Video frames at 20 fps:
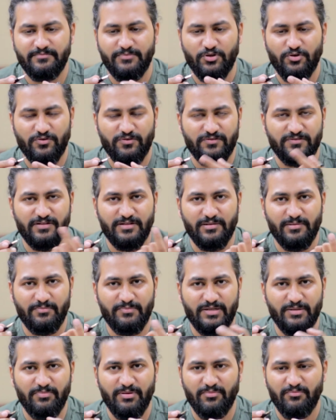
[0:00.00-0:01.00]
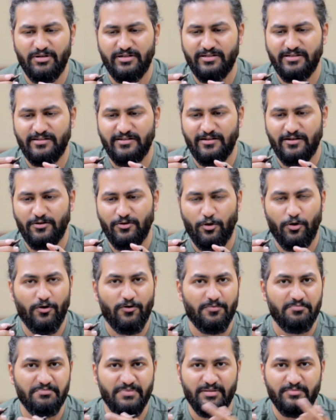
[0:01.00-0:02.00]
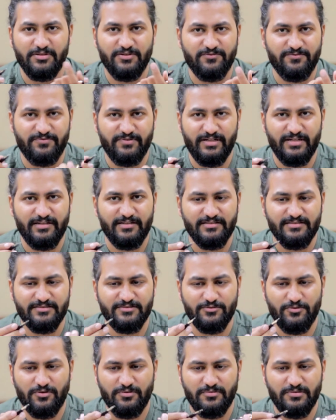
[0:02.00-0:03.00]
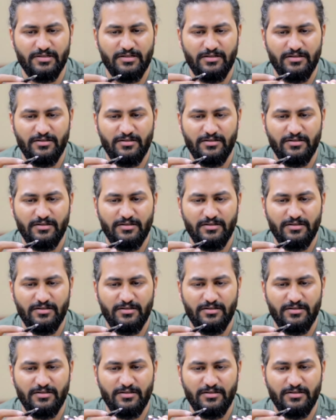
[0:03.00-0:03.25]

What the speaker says: because of the tipping material, or maybe the feed is not